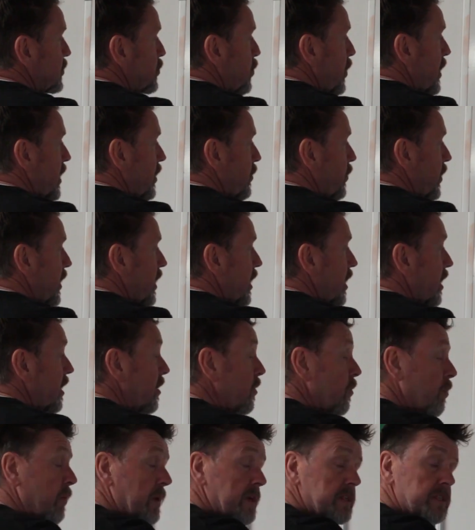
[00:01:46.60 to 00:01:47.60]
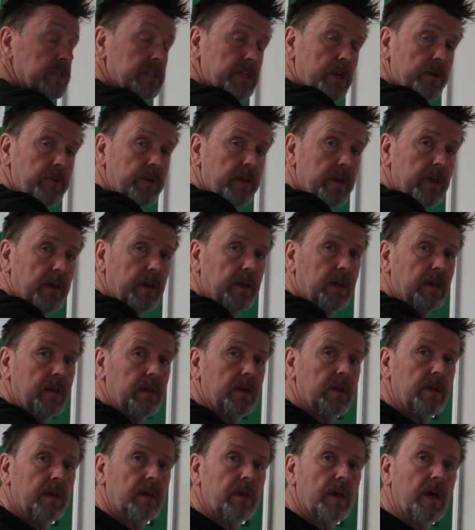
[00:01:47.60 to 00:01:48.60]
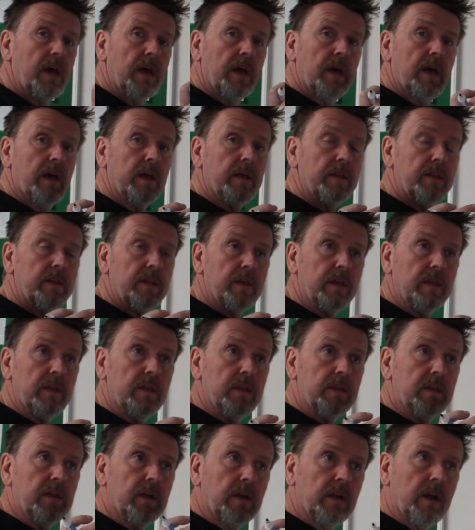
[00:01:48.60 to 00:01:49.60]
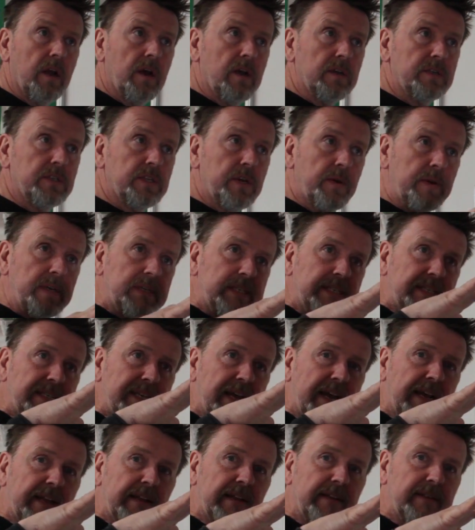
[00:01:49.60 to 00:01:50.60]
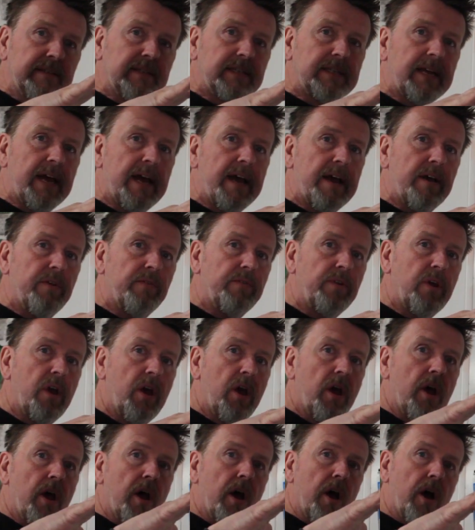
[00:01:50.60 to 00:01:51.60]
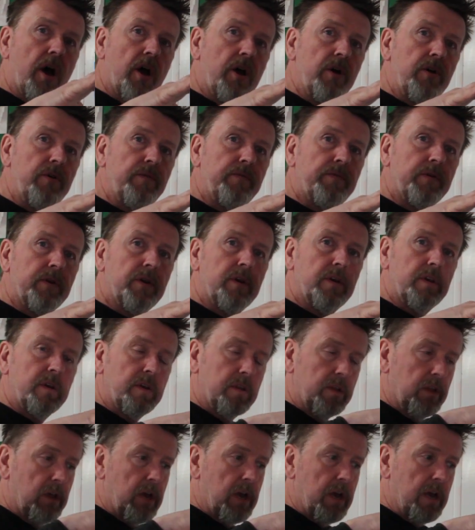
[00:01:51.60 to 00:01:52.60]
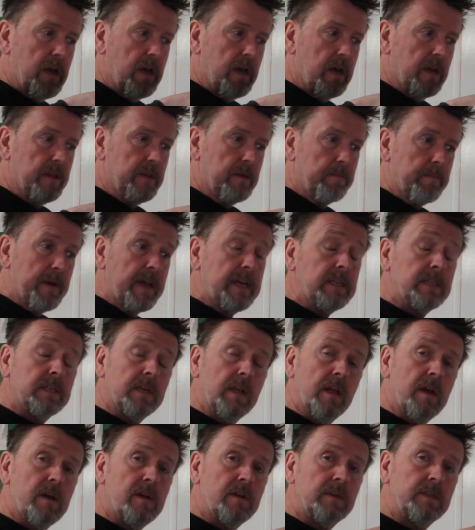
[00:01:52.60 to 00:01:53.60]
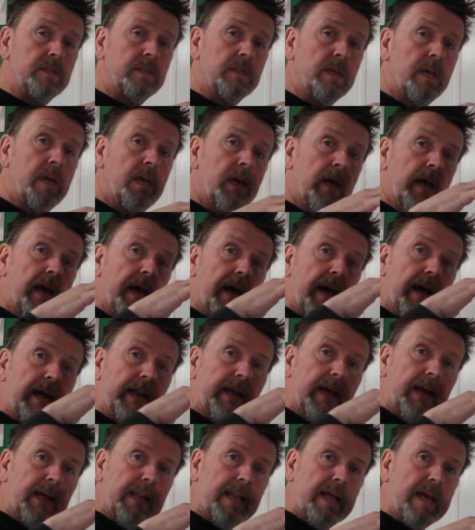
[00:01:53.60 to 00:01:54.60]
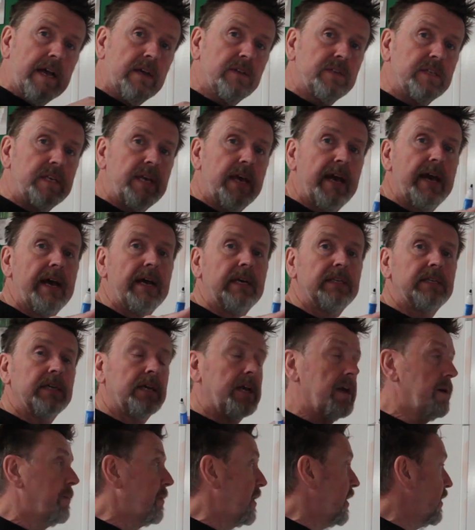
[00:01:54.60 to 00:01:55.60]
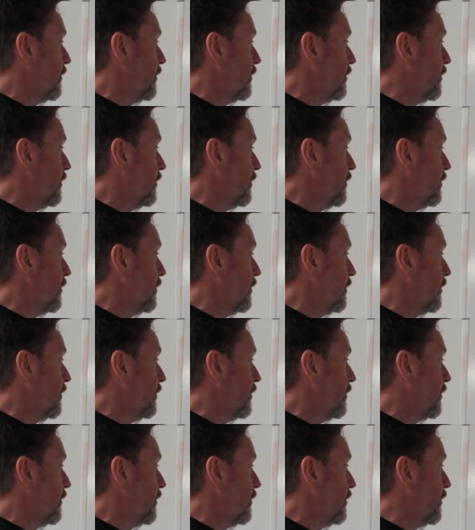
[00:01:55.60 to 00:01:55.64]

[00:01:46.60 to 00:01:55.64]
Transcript: is where we're, we're soaking uh, the, the glass, so it settles down over uh, the base glass and it allows the air to come